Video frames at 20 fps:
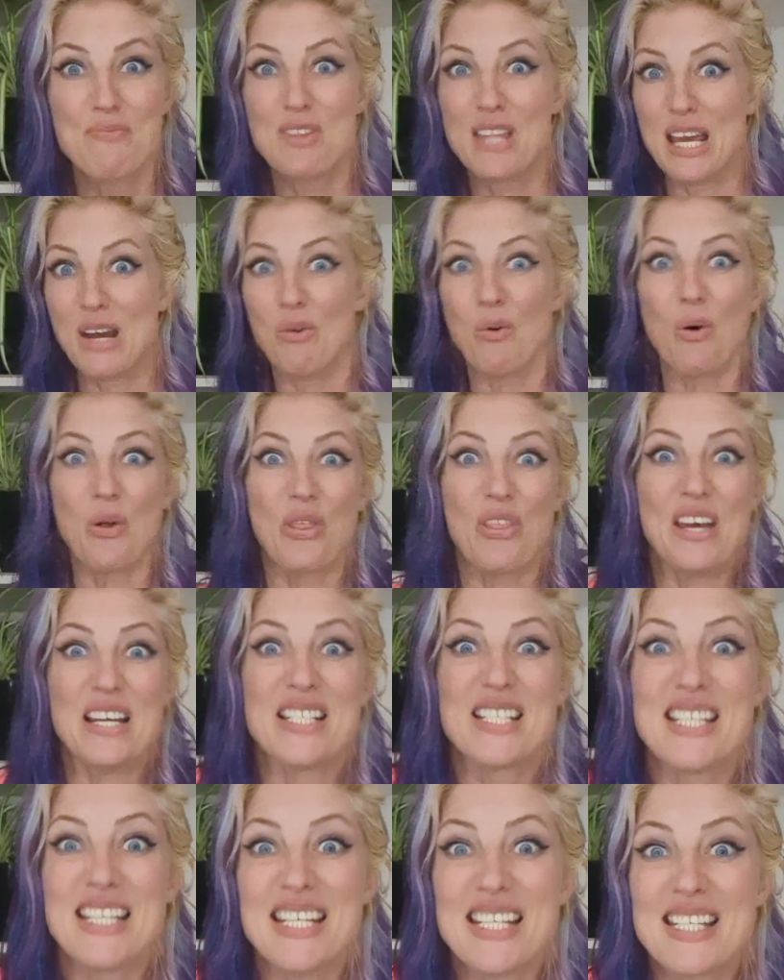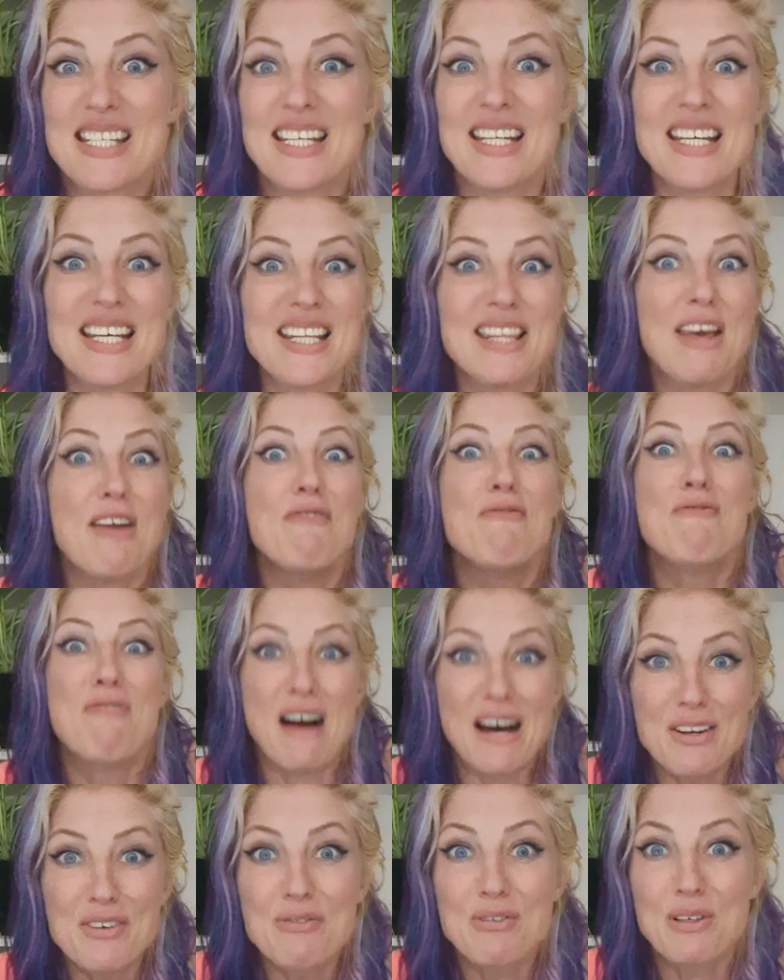their authenticity, their
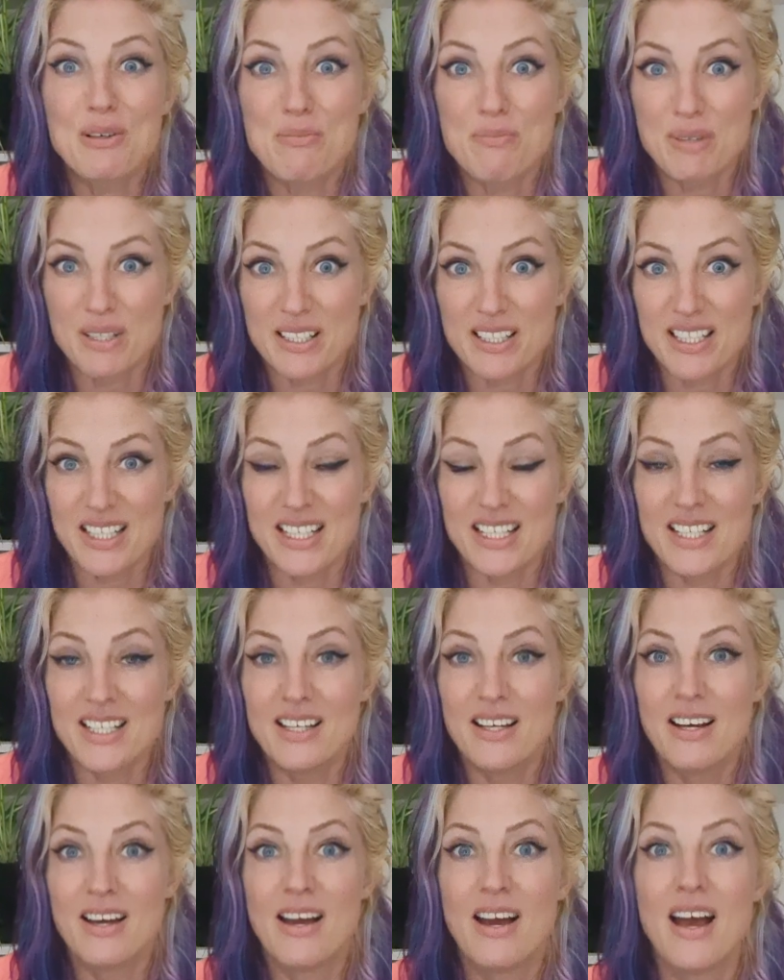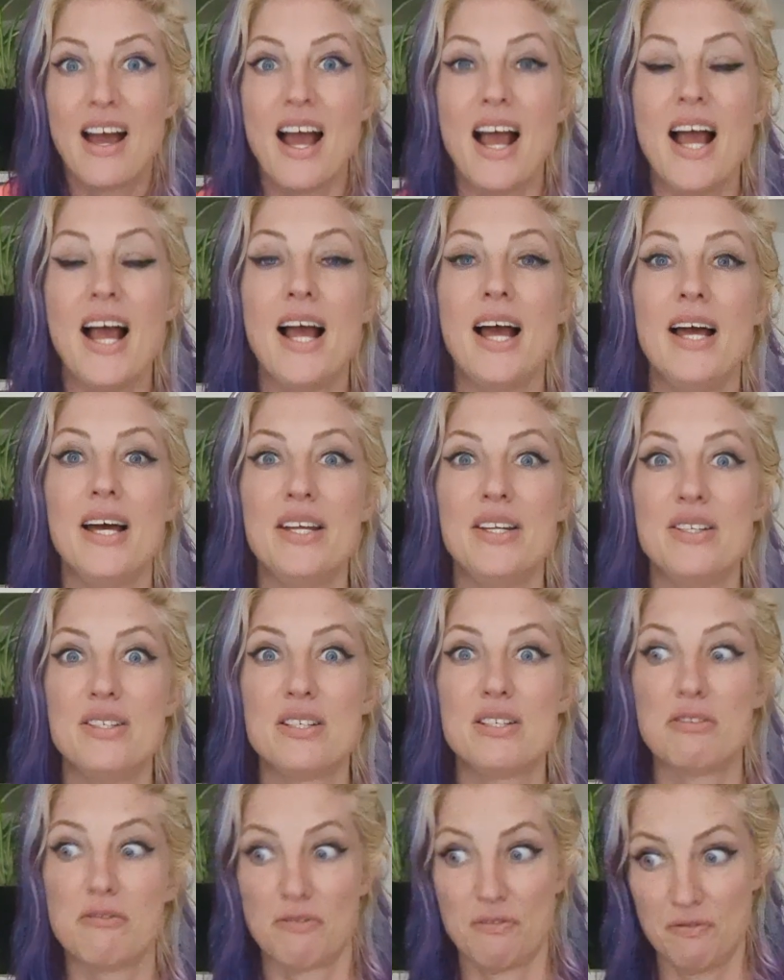vulnerability,
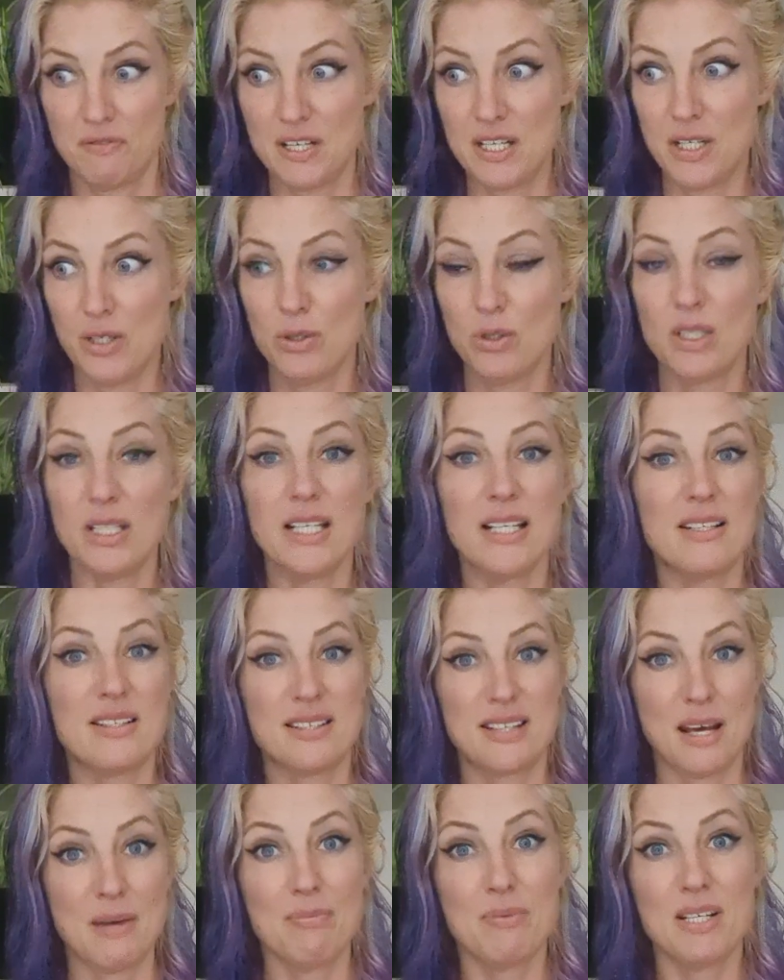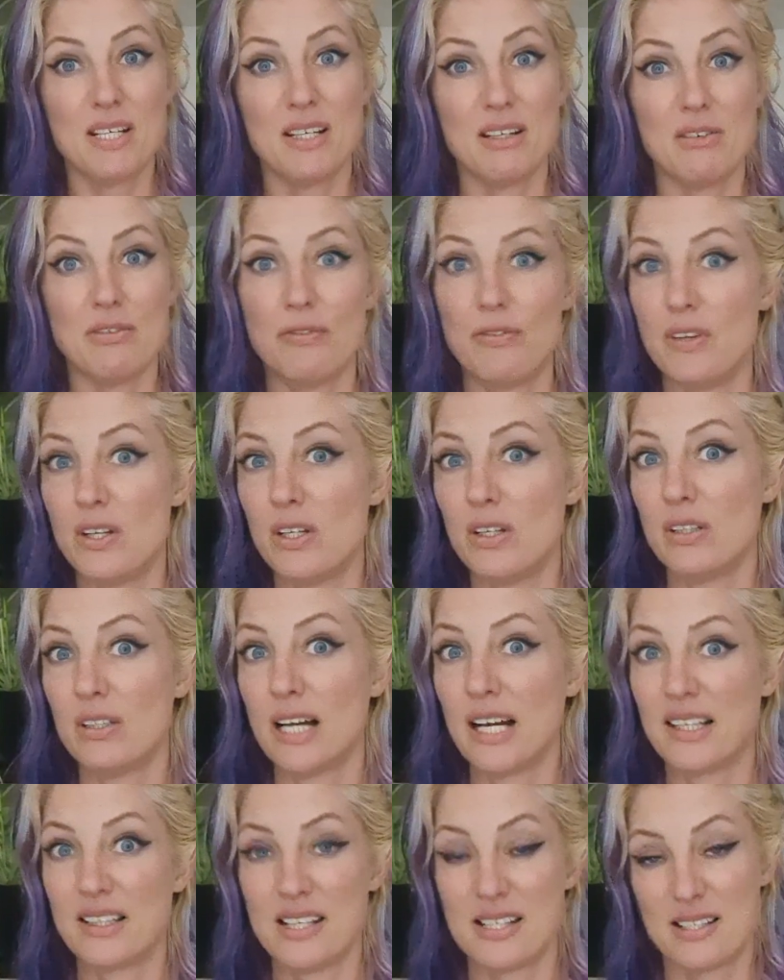and feel accepted, feel
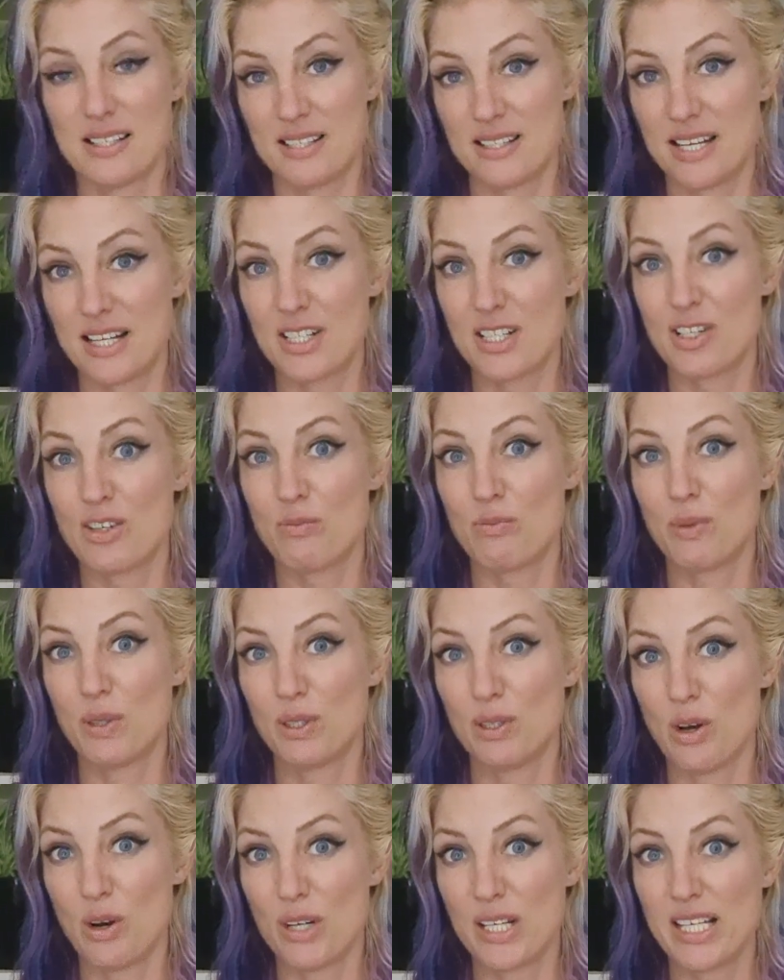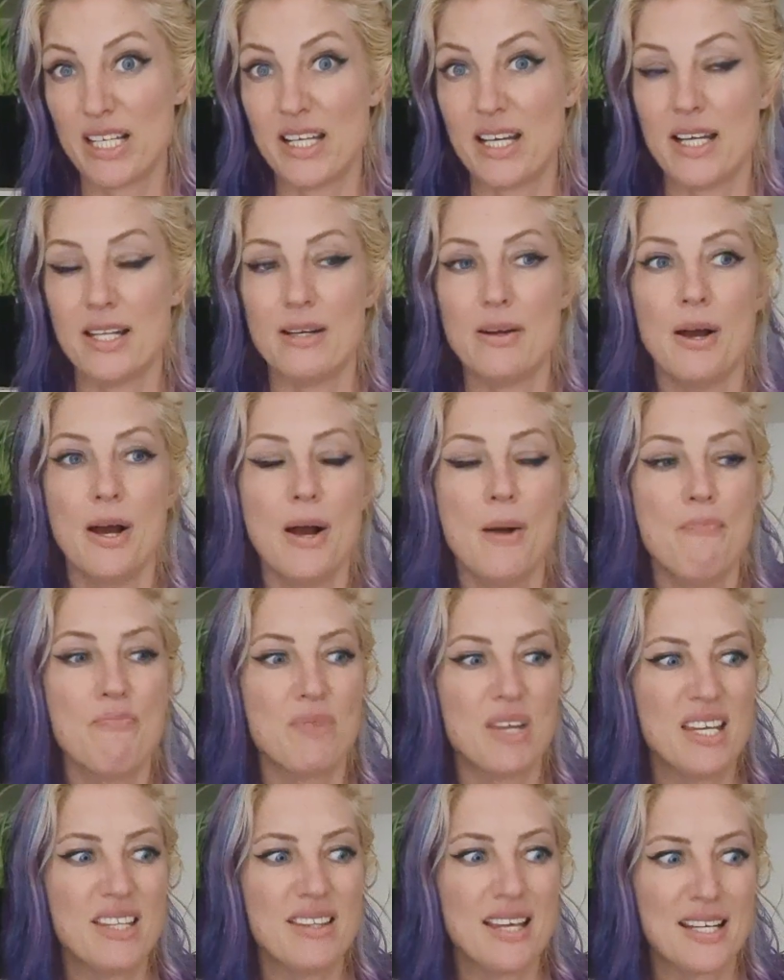like there's a sense of belonging. And
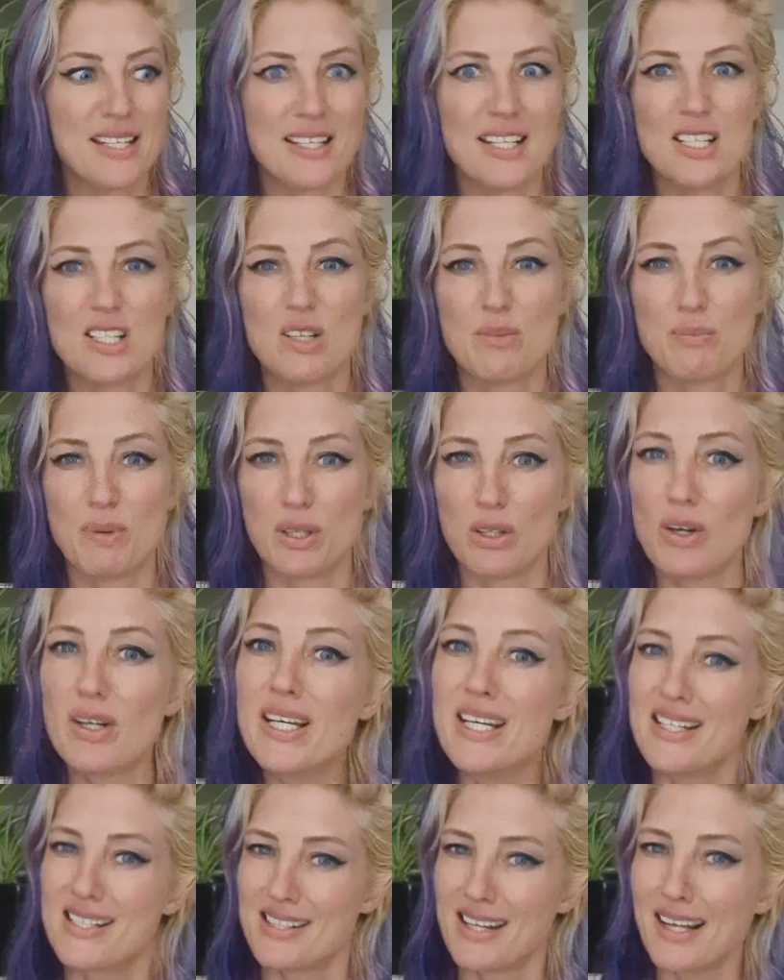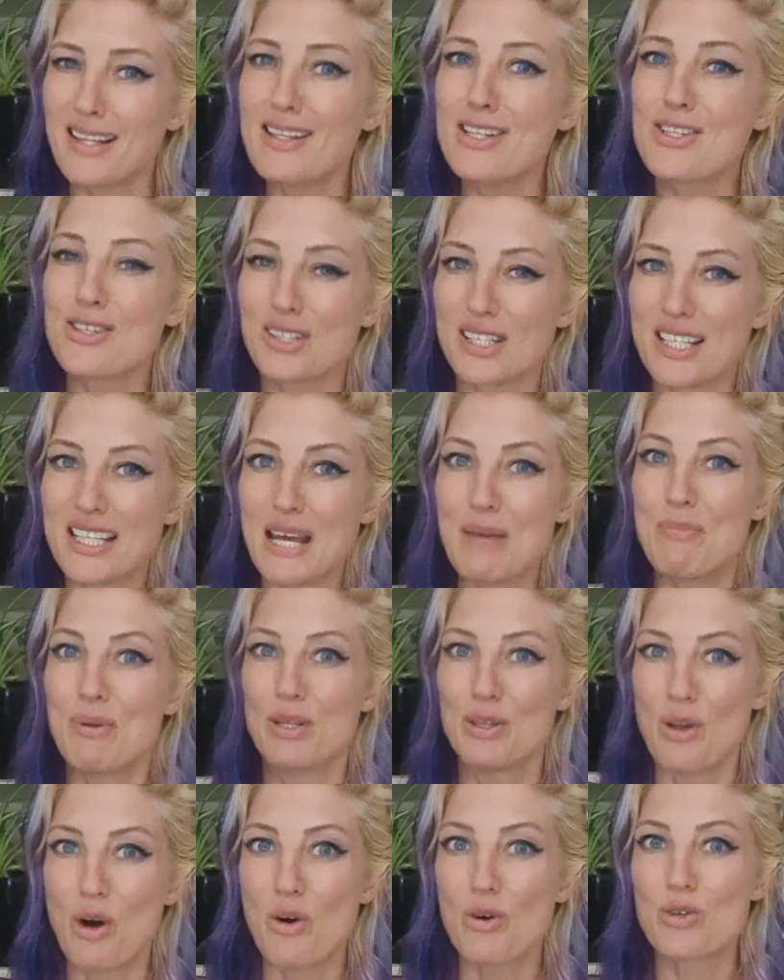in that sense of belonging, it's like literally they
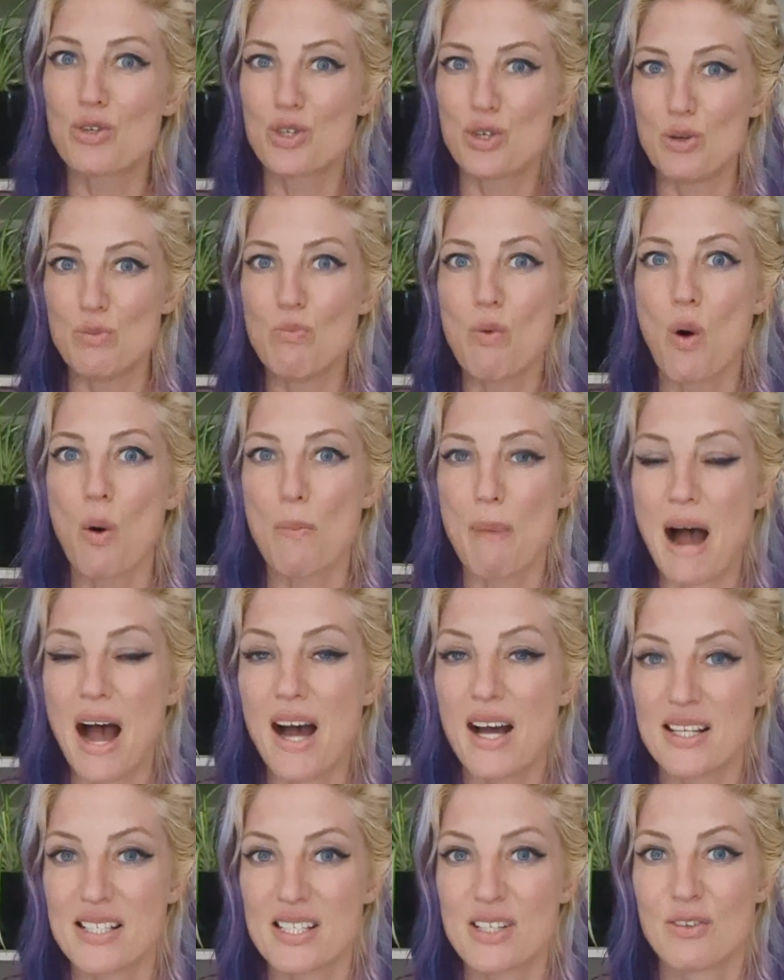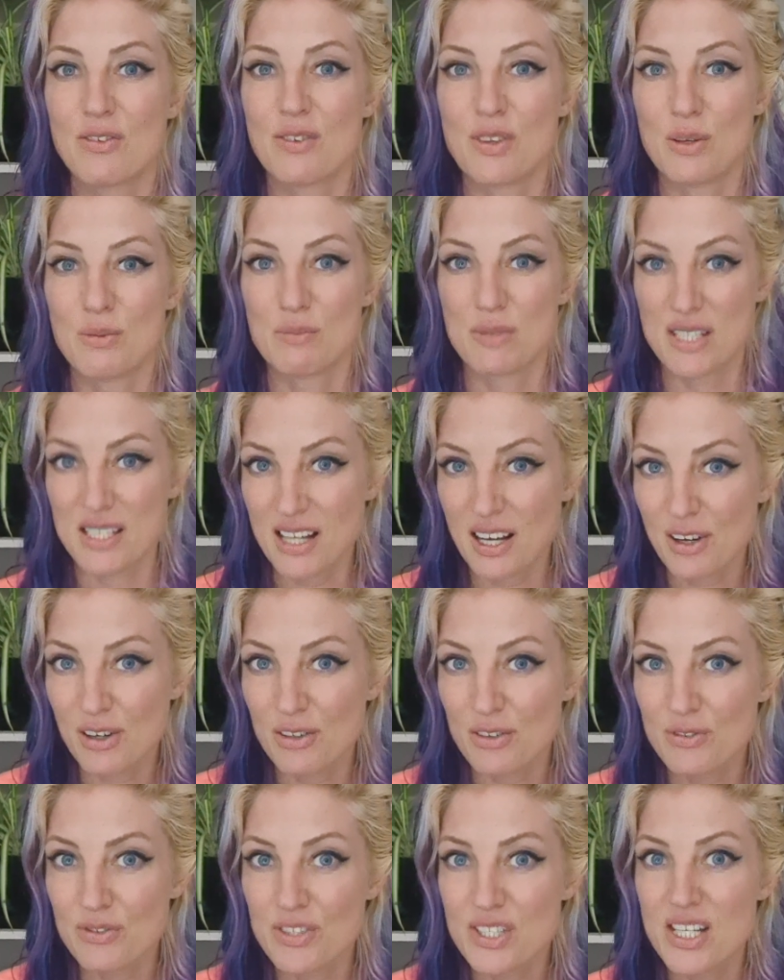belong to more parts of
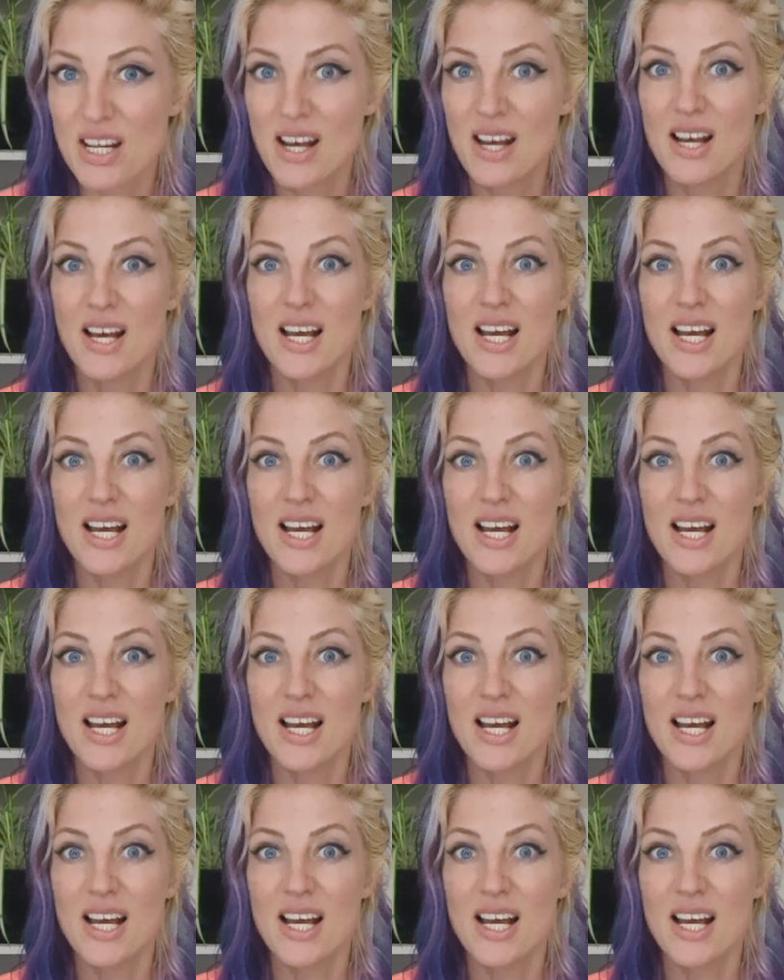themselves